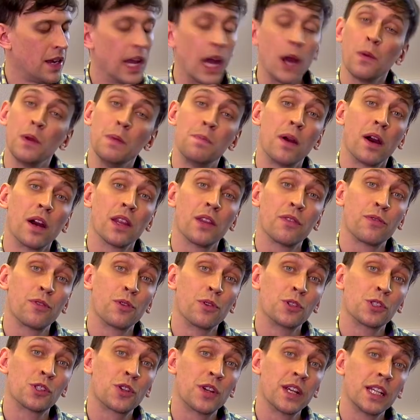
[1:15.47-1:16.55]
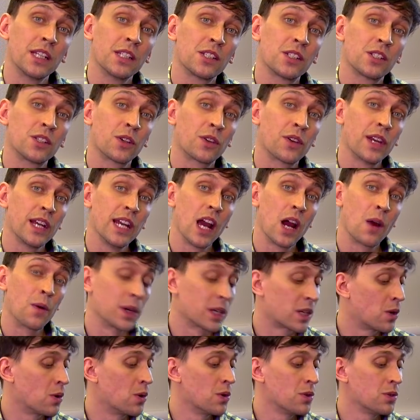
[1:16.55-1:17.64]
Now we bar the 4 strings to create our
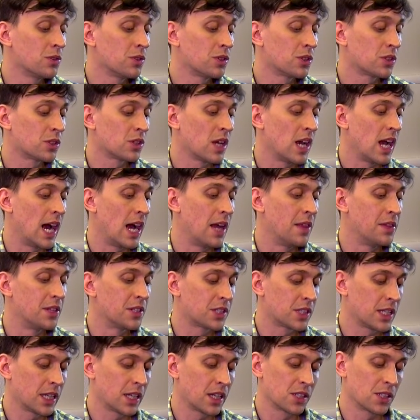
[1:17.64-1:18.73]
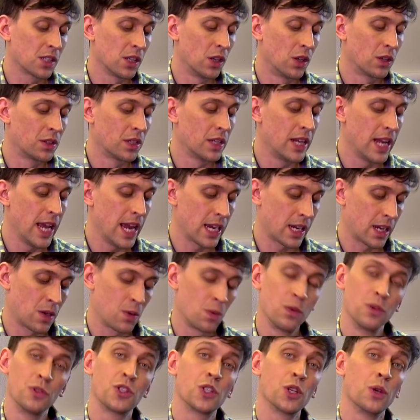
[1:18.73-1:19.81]
chords, and the stickers along the neck
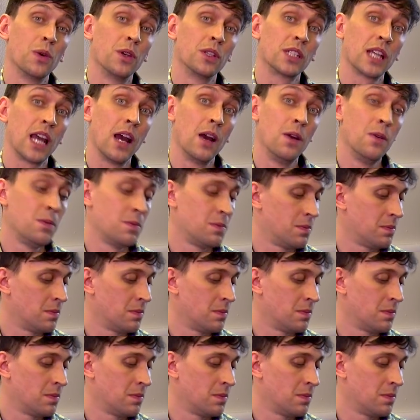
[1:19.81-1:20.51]
will show us how.